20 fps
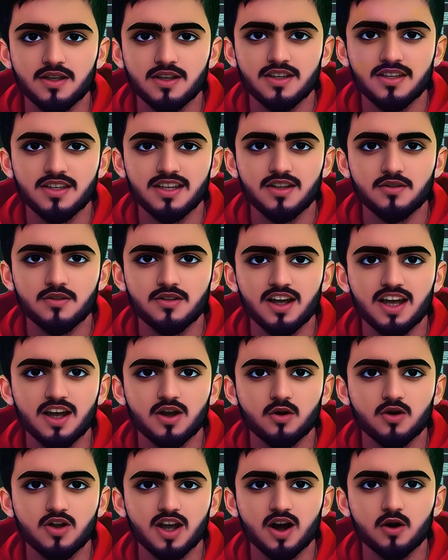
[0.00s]
This is the
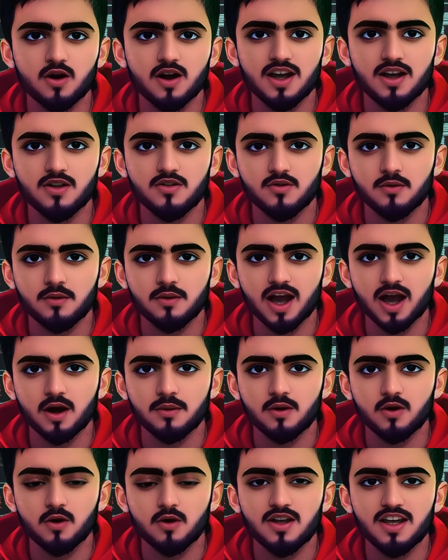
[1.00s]
video generated from the
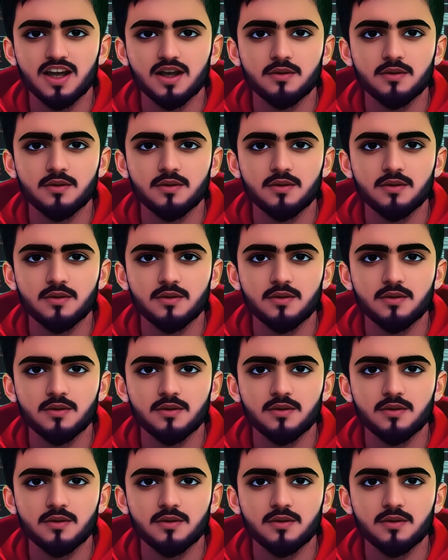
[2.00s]
uploaded